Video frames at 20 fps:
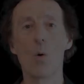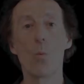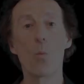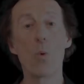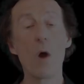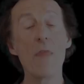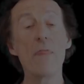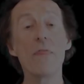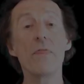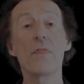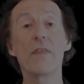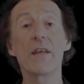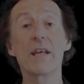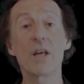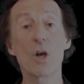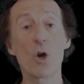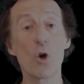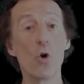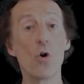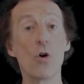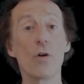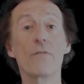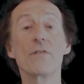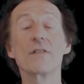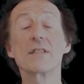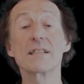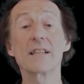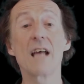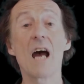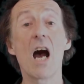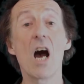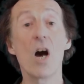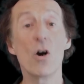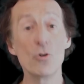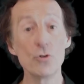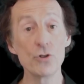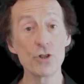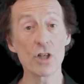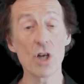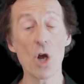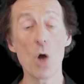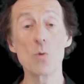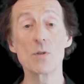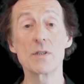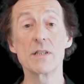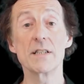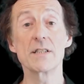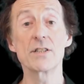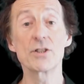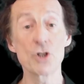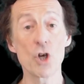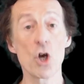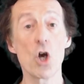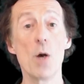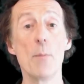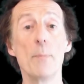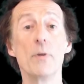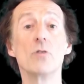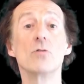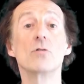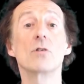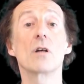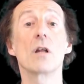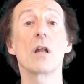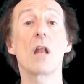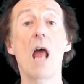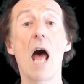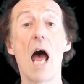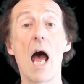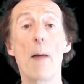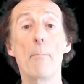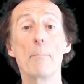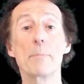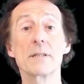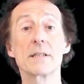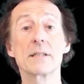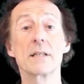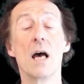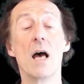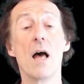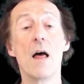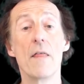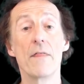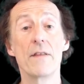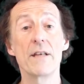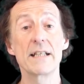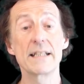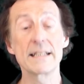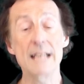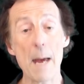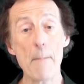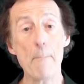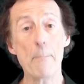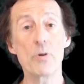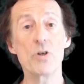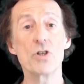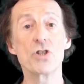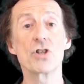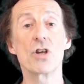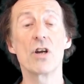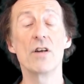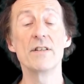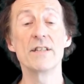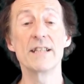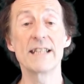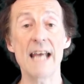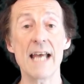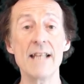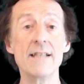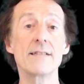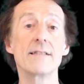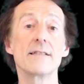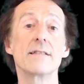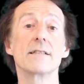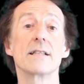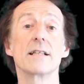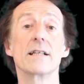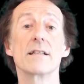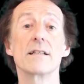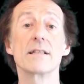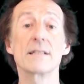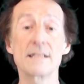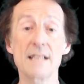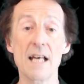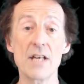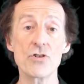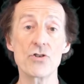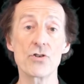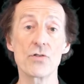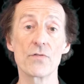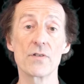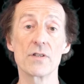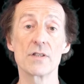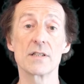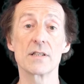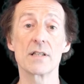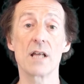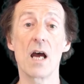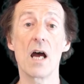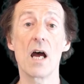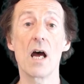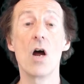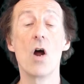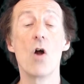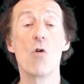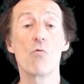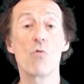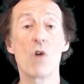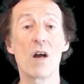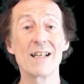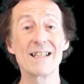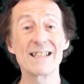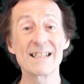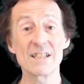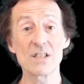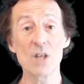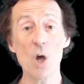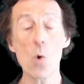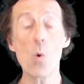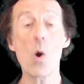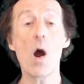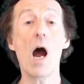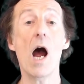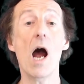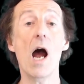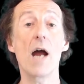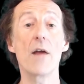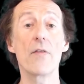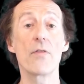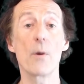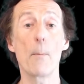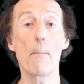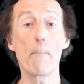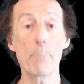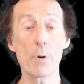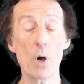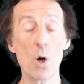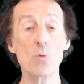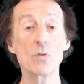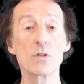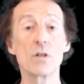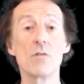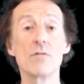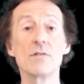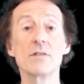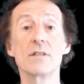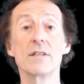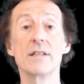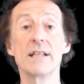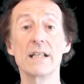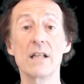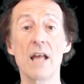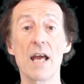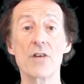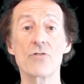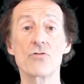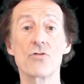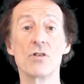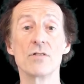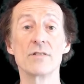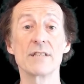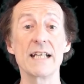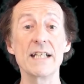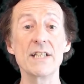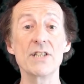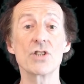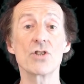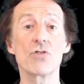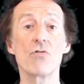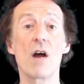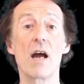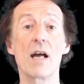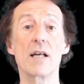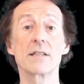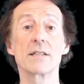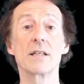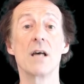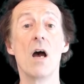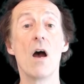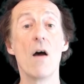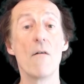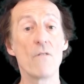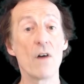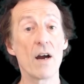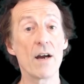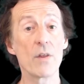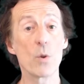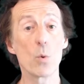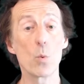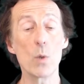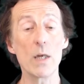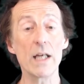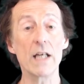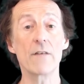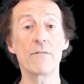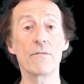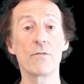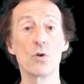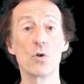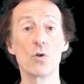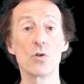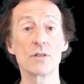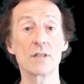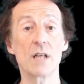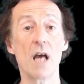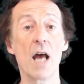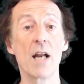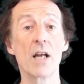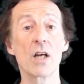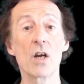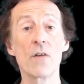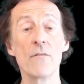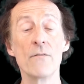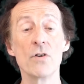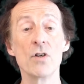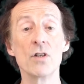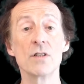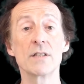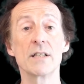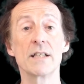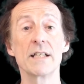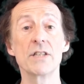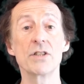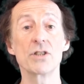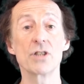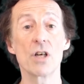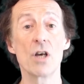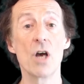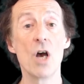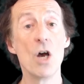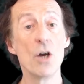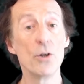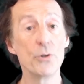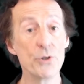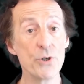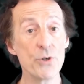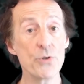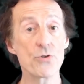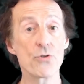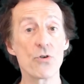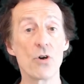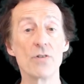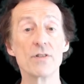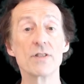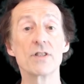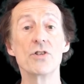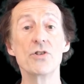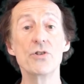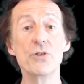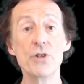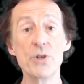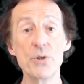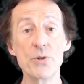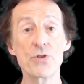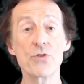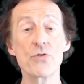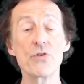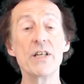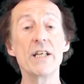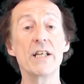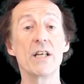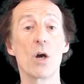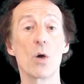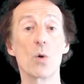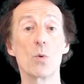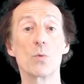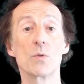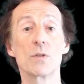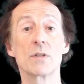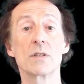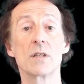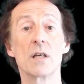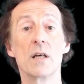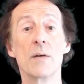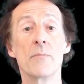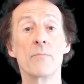When the core of a star undergoes its terminal collapse, the temperature and density at the centre of the star rise so high that protons and electrons interact via the weak force and are converted into neutrons and neutrinos.